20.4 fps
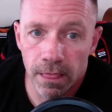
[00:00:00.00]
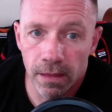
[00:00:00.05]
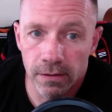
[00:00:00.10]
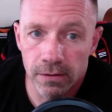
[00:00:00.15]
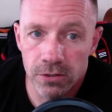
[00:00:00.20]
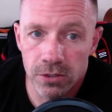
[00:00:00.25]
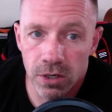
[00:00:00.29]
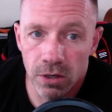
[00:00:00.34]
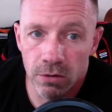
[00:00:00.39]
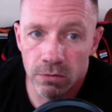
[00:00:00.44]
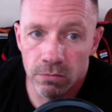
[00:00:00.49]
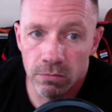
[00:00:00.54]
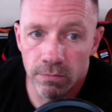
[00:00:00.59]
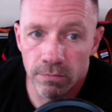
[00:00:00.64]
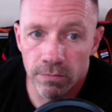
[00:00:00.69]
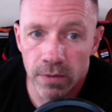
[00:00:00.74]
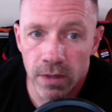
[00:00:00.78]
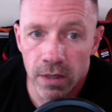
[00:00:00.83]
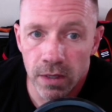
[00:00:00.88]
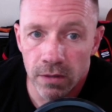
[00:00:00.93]
So
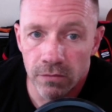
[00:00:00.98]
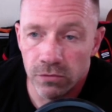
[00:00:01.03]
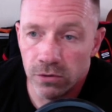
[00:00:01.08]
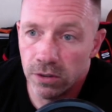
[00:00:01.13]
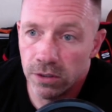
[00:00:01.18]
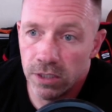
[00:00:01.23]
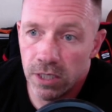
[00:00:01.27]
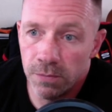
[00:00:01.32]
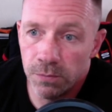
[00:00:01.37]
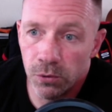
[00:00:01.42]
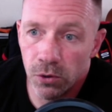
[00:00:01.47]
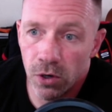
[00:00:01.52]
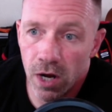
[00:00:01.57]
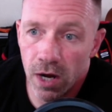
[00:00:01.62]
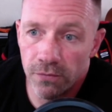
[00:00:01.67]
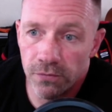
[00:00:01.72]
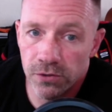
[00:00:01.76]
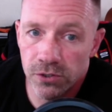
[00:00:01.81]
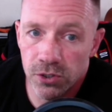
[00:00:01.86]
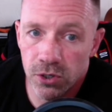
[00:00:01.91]
if you can keep your
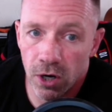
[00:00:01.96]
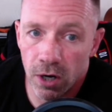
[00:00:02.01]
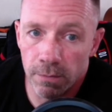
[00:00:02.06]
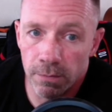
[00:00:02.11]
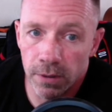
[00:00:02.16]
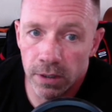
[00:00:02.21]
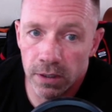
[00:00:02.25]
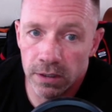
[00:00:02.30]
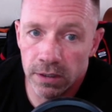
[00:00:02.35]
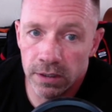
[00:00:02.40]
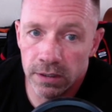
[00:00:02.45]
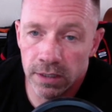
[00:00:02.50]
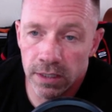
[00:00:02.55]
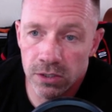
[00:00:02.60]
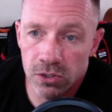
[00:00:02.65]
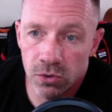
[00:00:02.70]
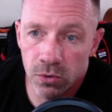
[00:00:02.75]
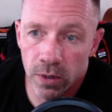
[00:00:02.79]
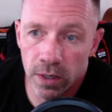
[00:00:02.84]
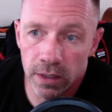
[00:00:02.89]
office carpet clean, that's
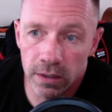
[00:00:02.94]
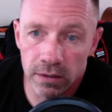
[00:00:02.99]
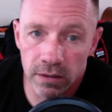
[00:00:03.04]
great.